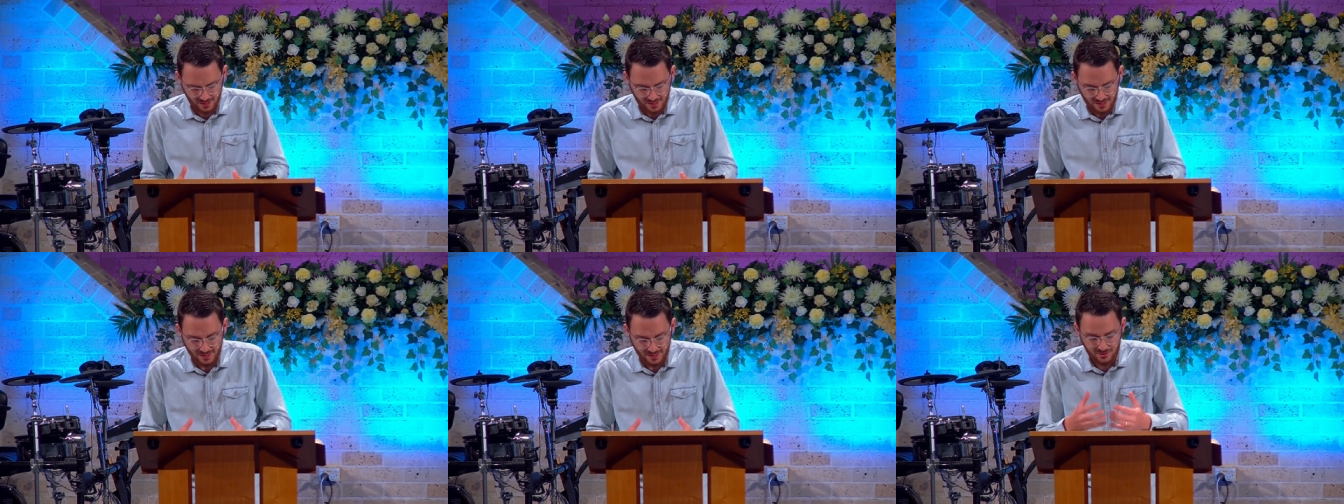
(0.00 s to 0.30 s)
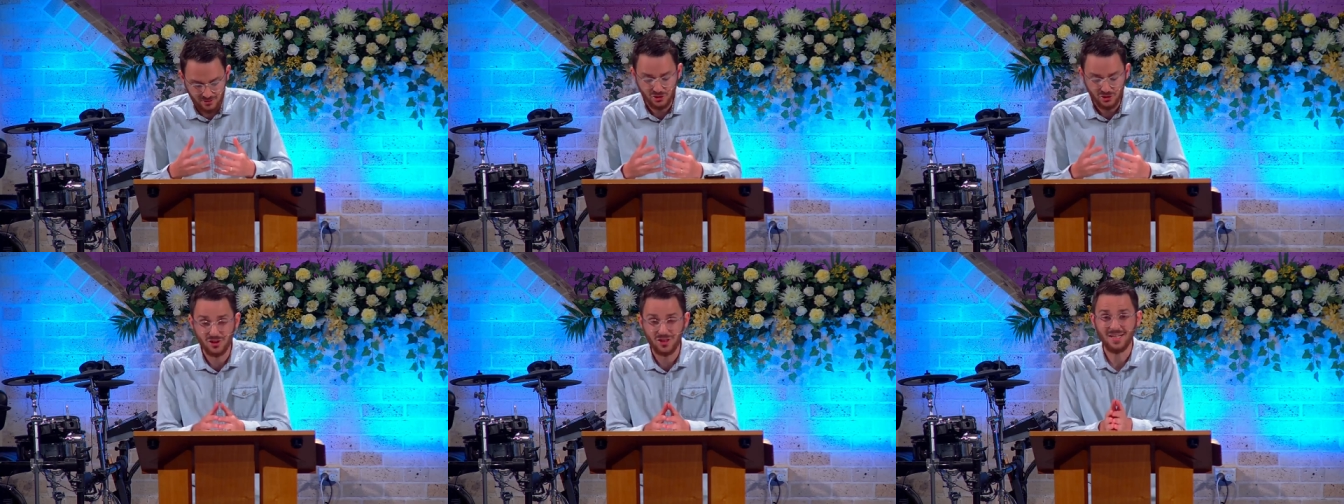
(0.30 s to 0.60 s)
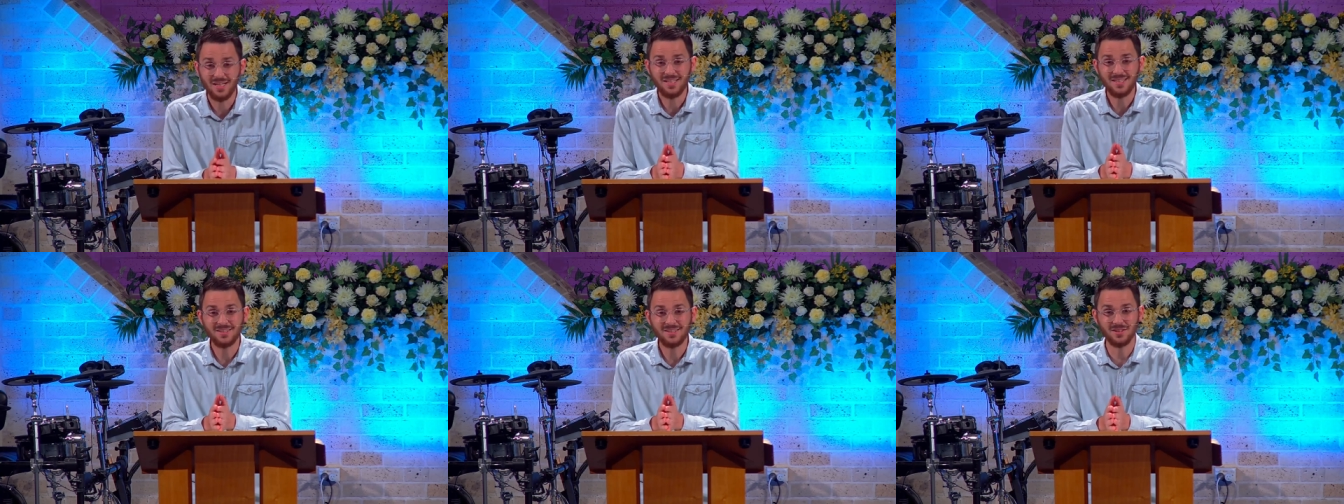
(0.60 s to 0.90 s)
Now,
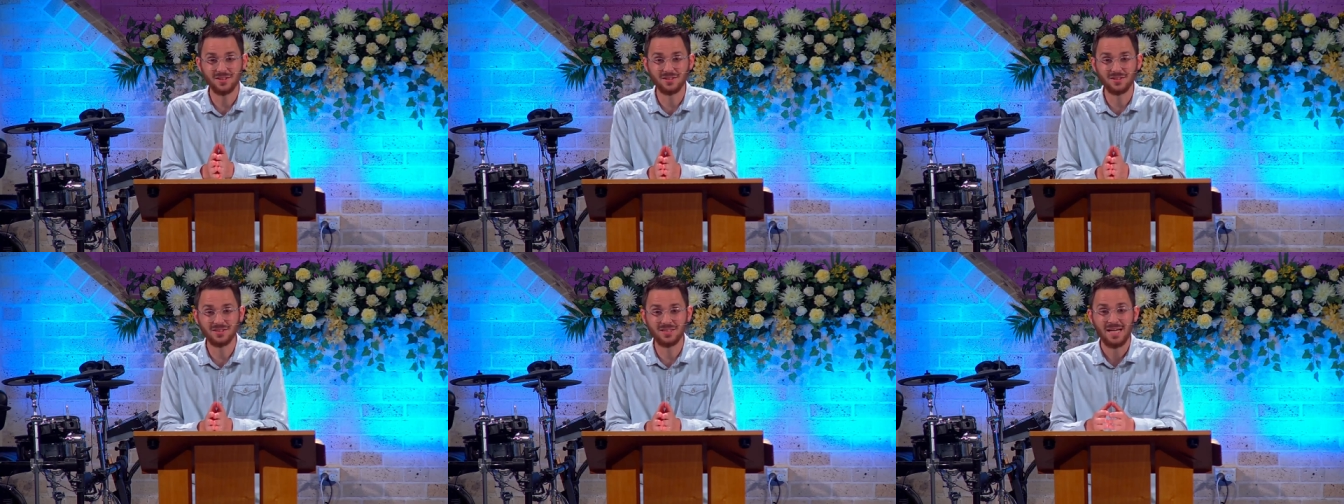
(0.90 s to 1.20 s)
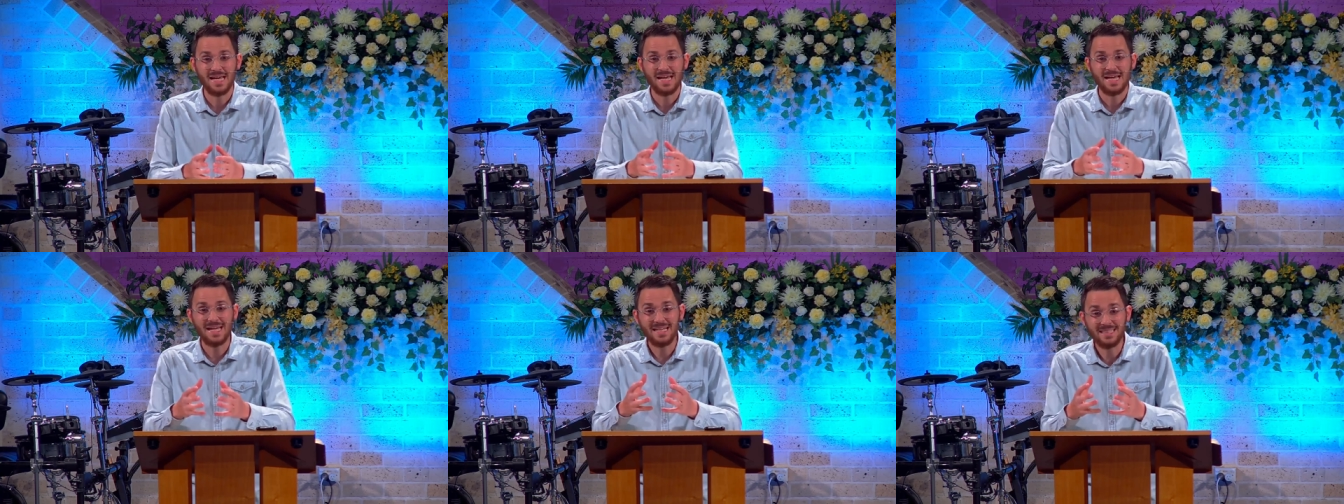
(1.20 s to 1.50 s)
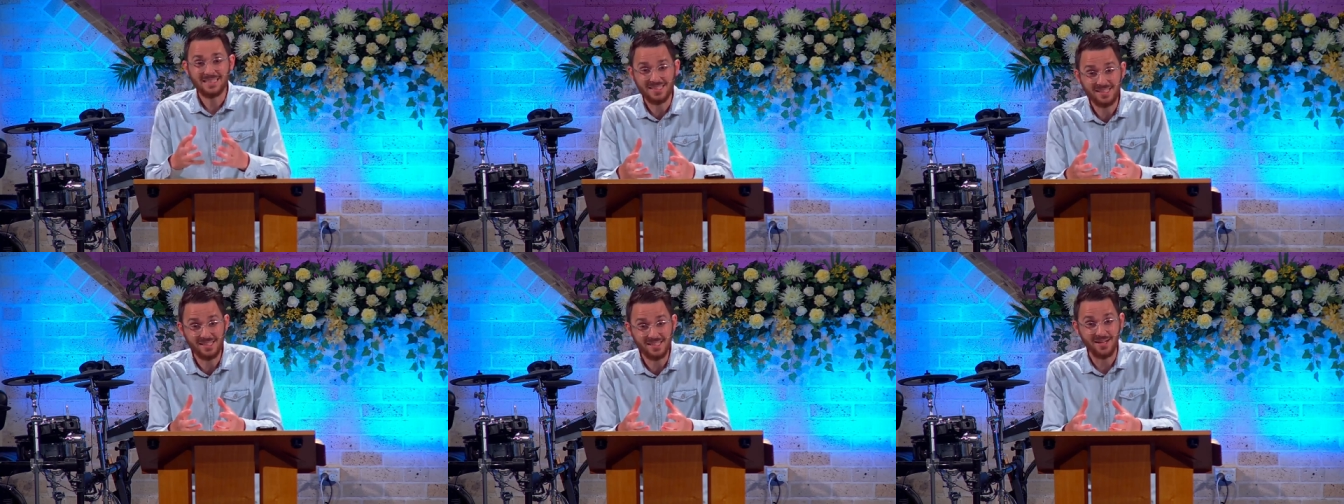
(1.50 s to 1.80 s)
Jesus,
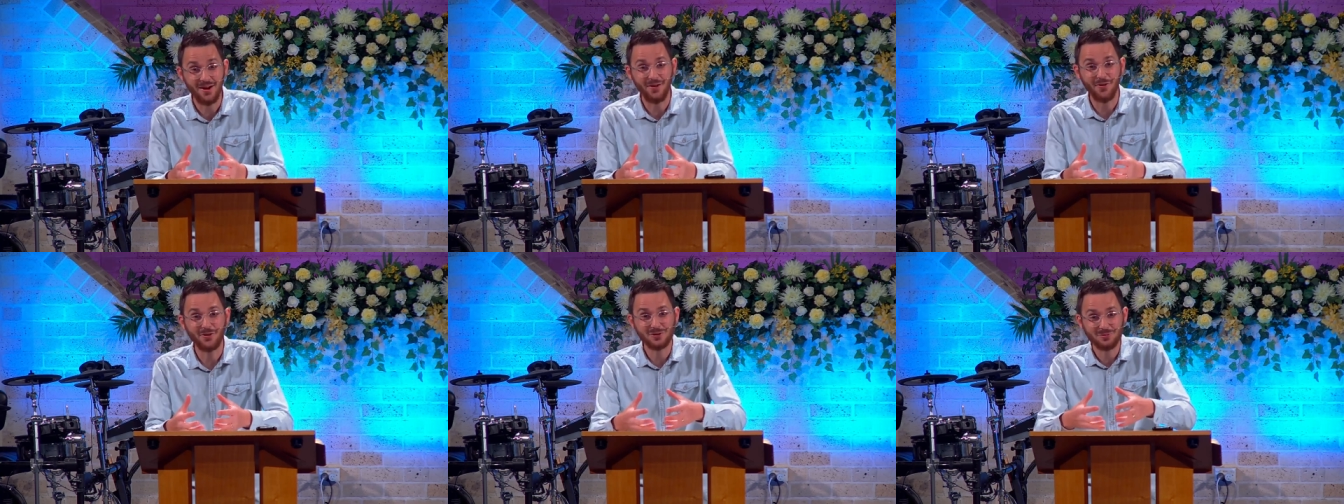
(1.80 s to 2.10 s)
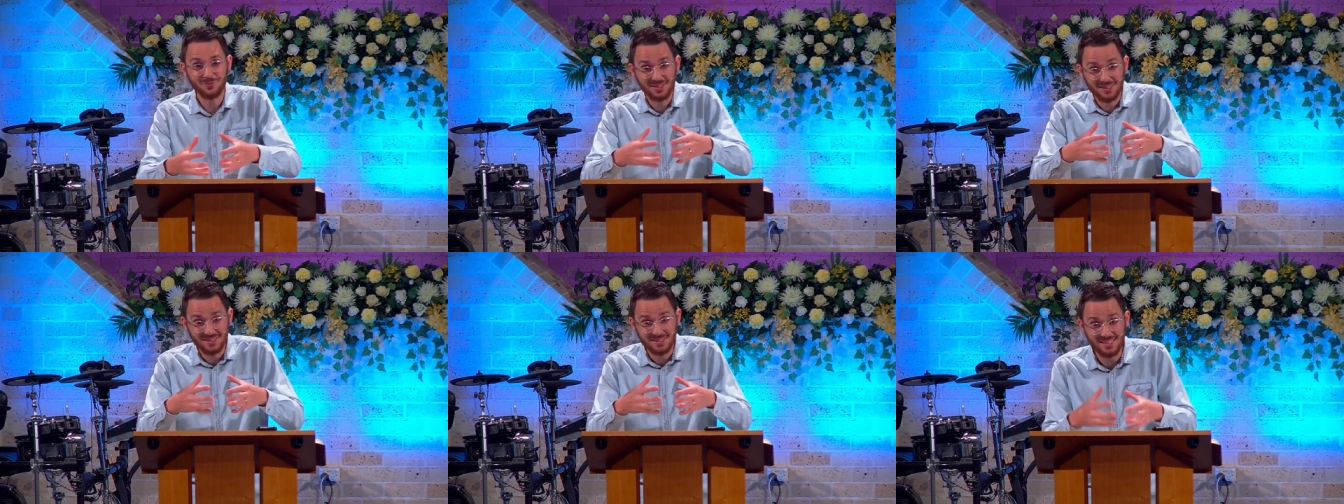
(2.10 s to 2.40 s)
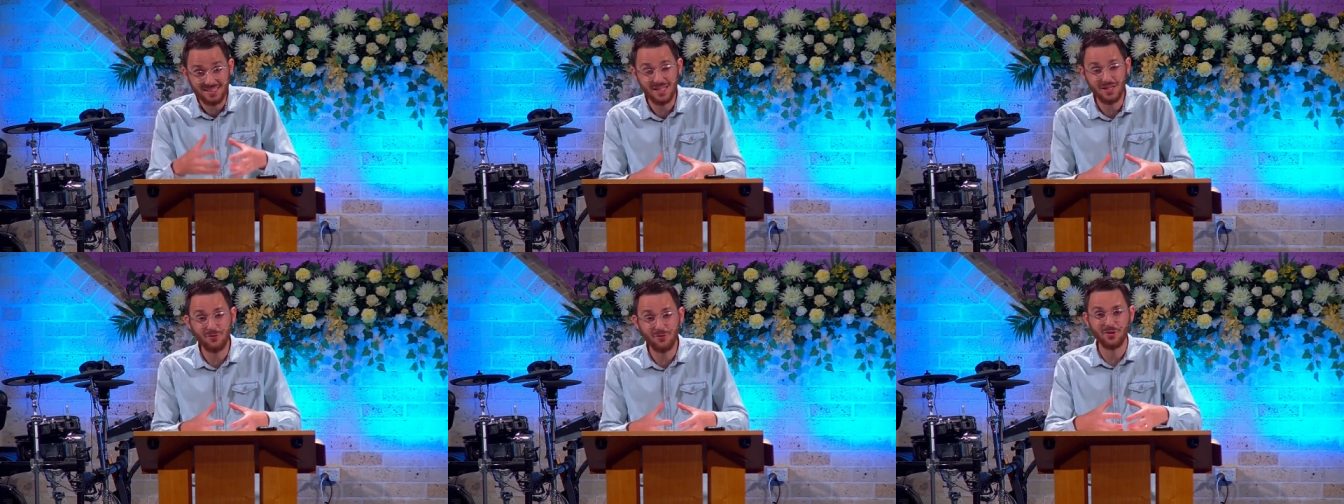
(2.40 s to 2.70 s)
his encouragement
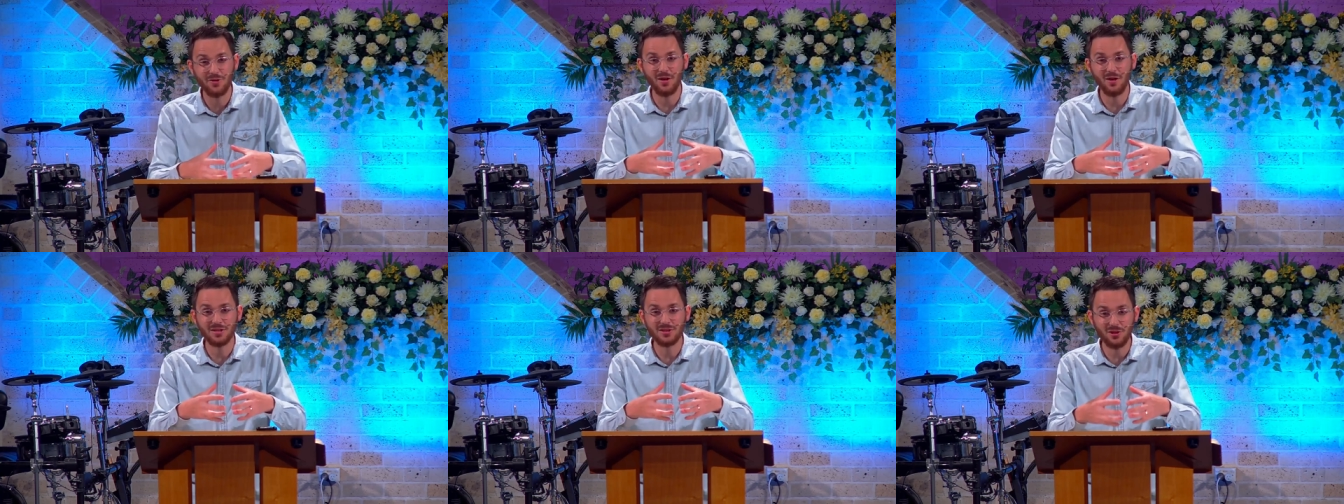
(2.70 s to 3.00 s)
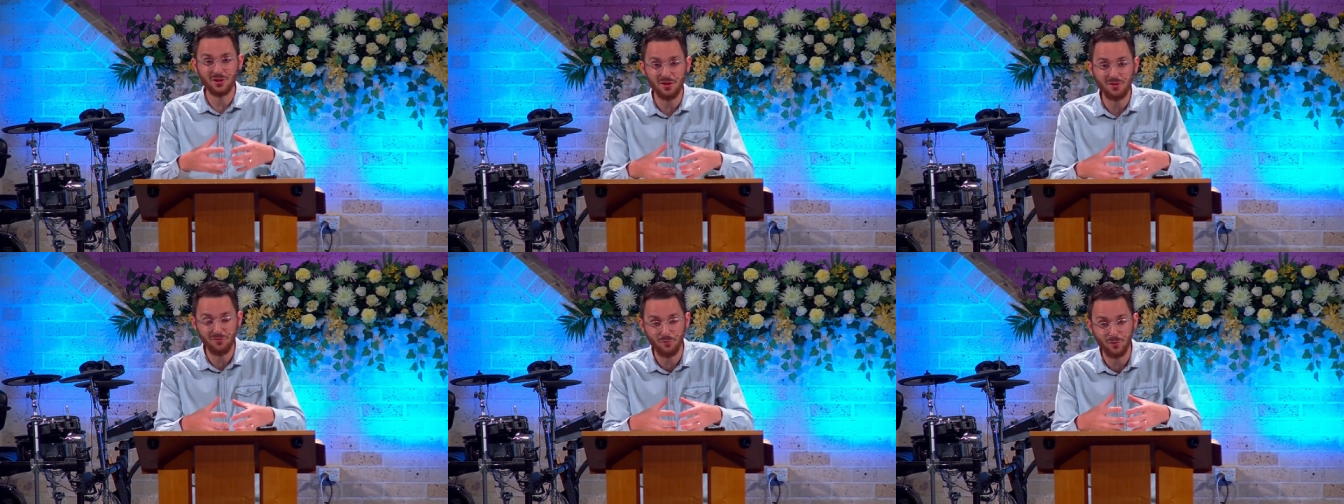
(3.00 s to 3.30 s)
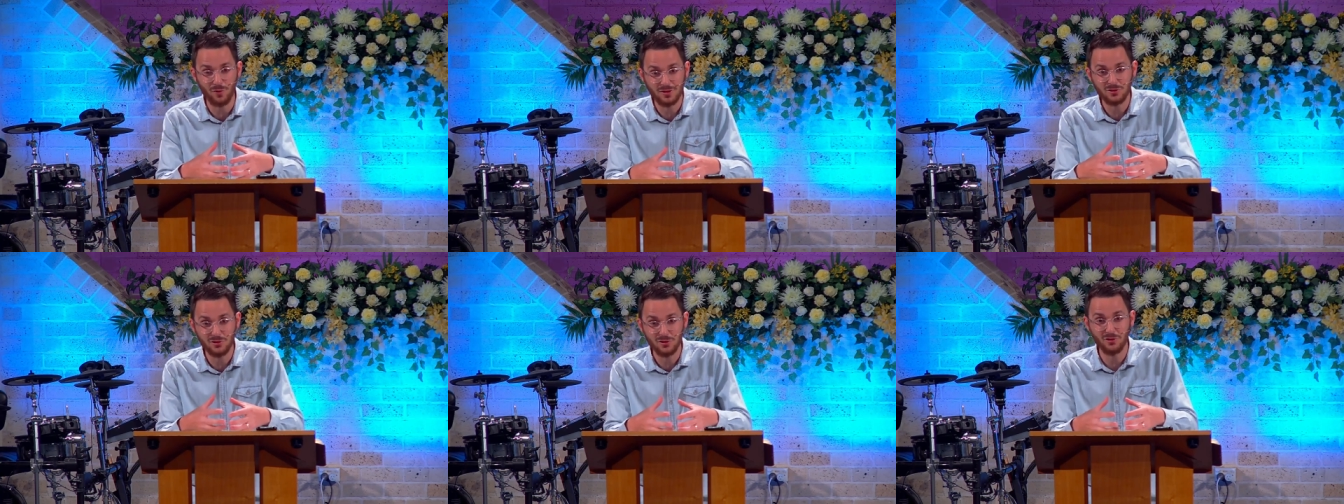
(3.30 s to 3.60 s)
is here in Isaiah
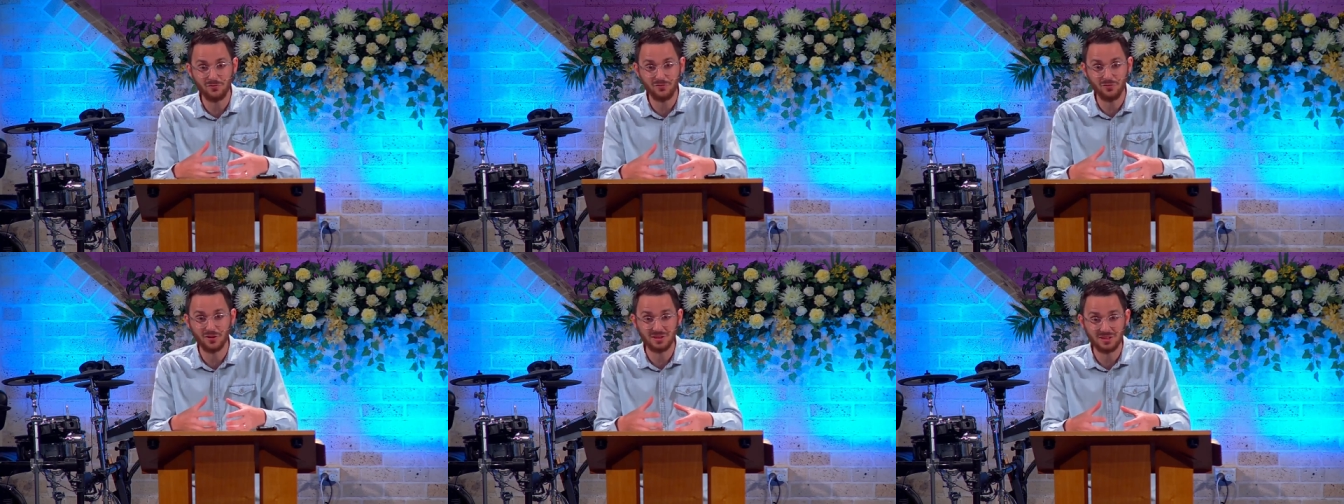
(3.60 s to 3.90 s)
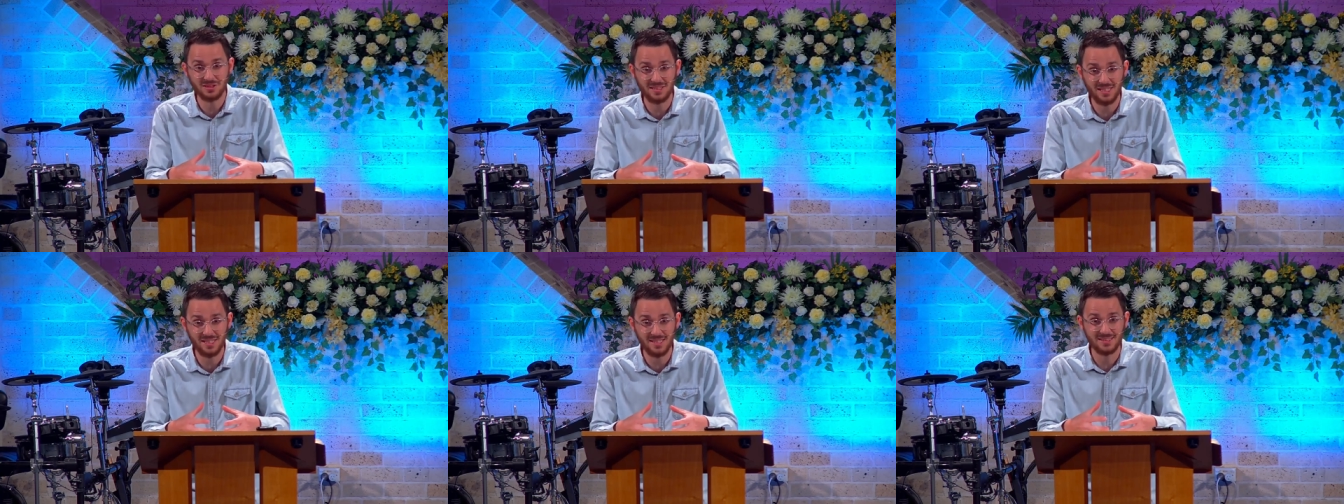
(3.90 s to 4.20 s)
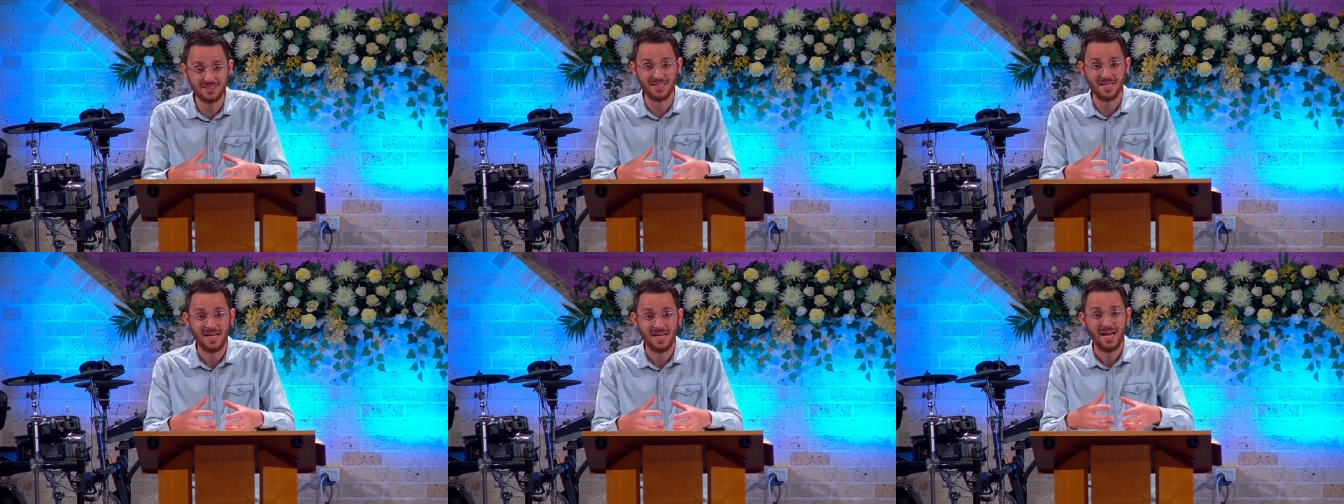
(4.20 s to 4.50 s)
42, verse
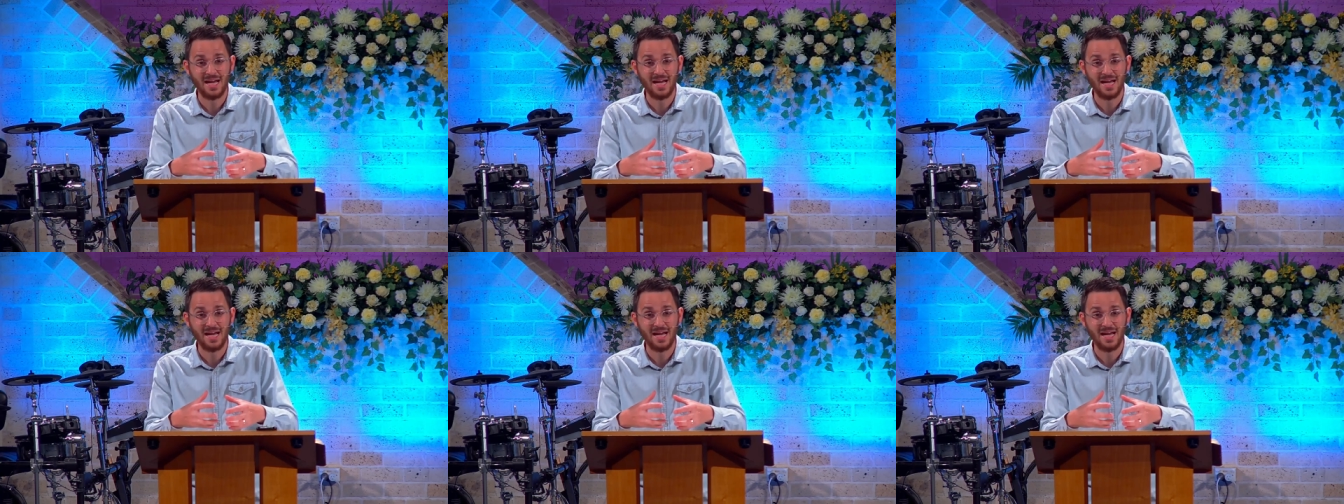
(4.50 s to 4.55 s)
6.